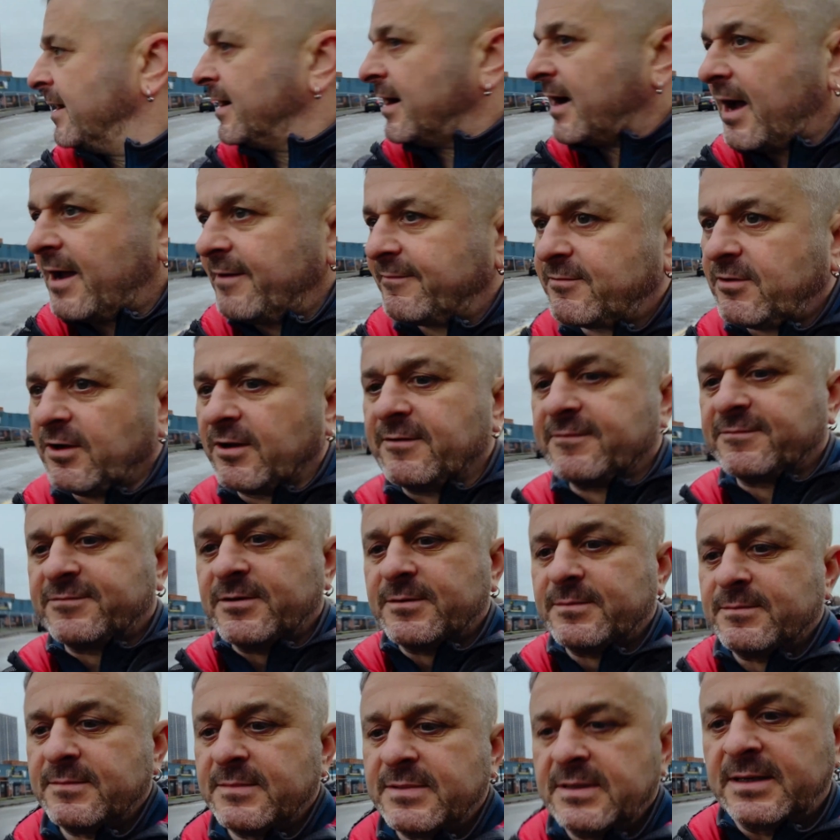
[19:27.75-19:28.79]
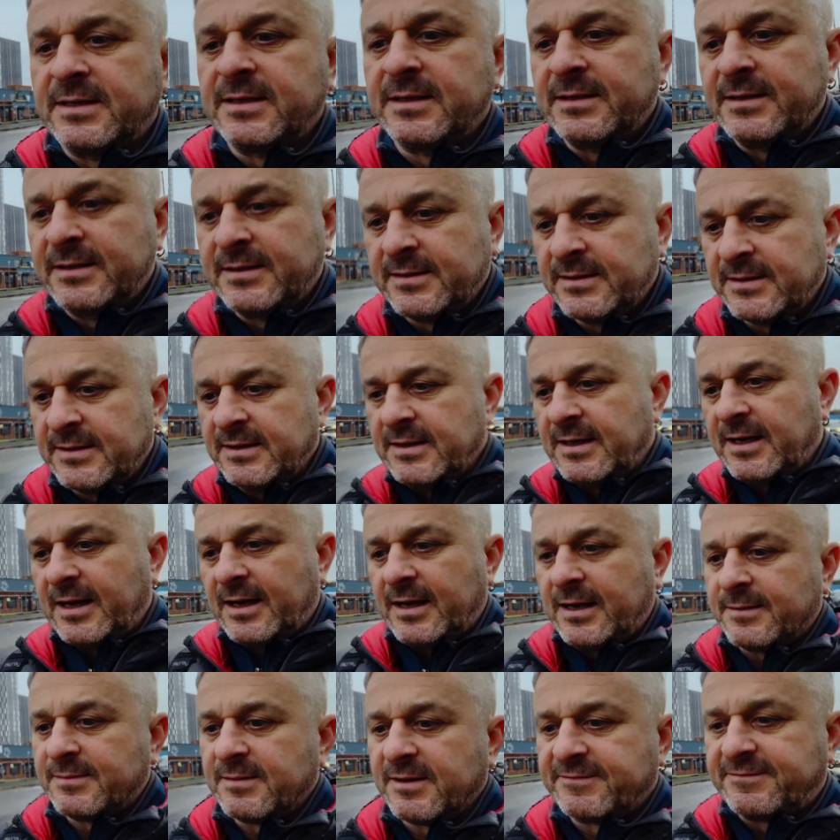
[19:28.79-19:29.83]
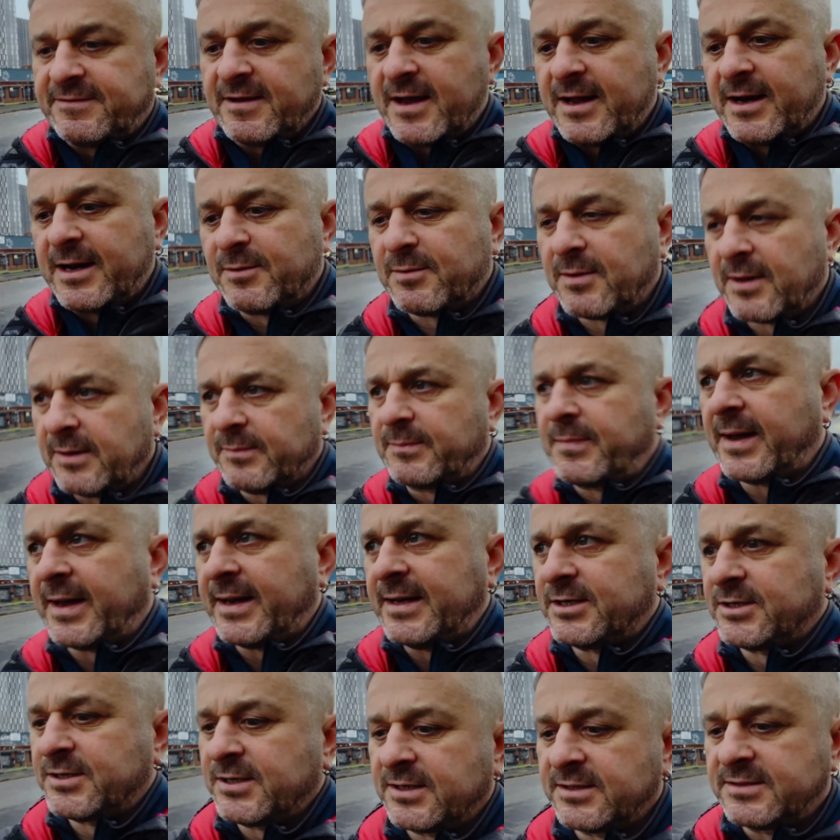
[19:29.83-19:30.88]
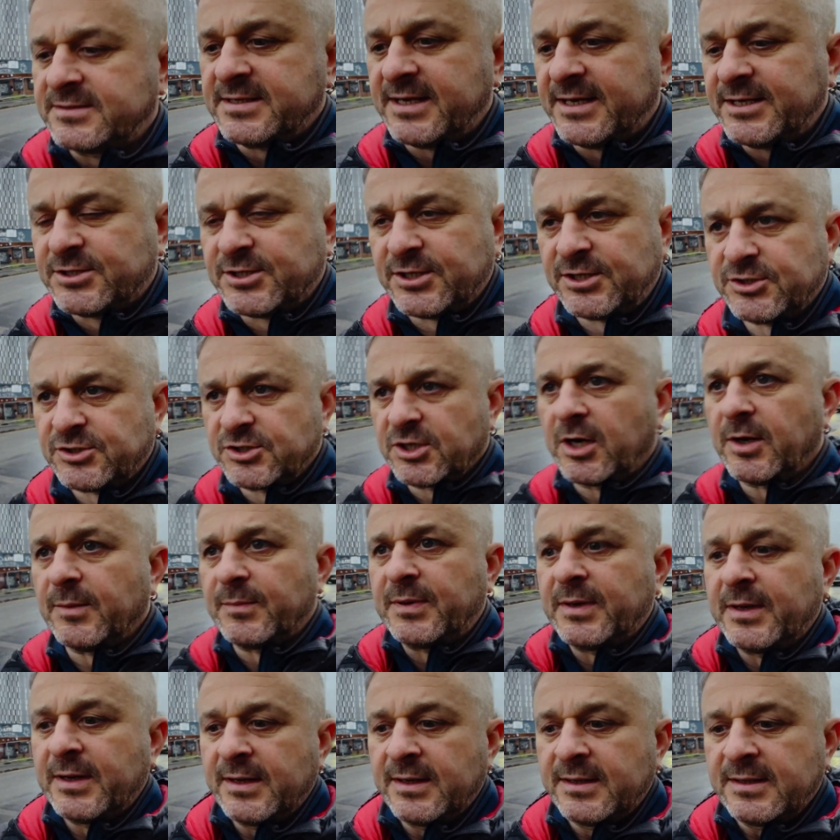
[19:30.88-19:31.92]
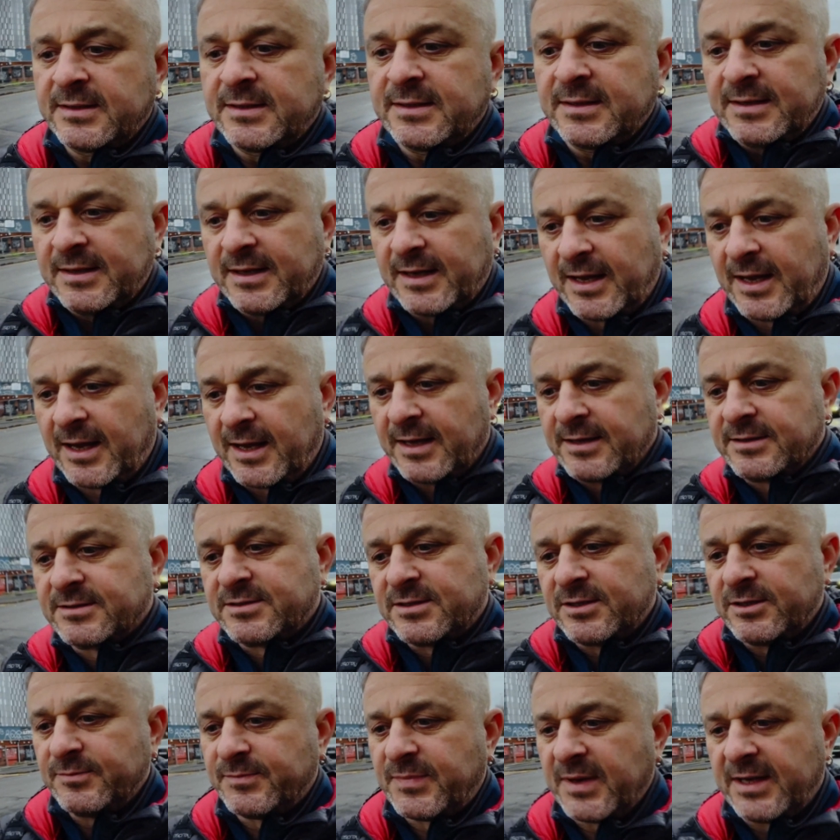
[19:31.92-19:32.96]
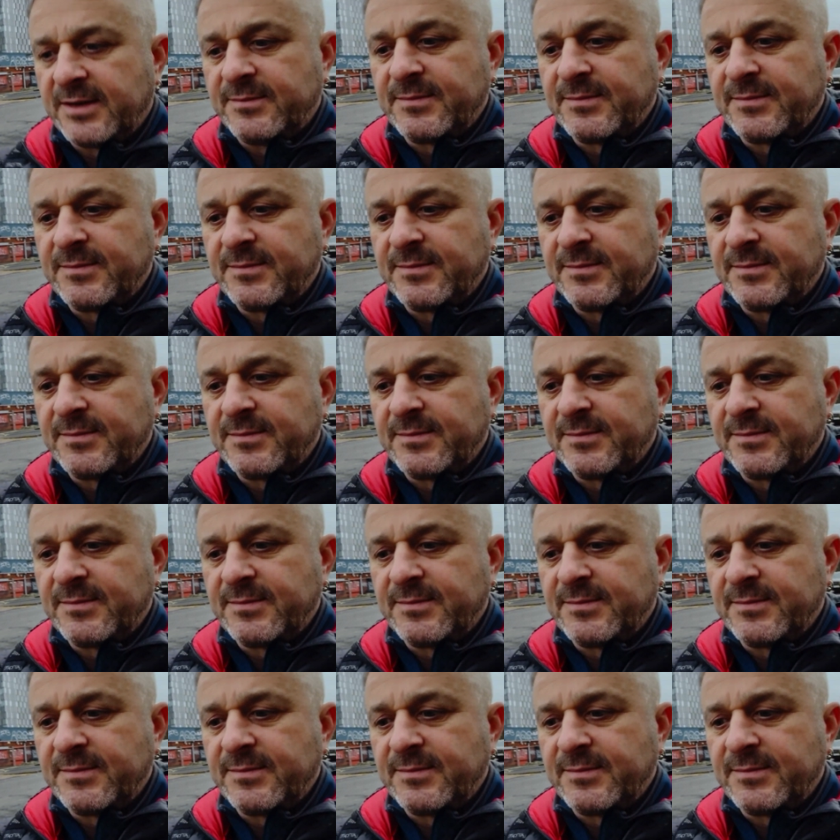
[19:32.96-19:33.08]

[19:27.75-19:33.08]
I've gone from a fairly well-paid teaching job to being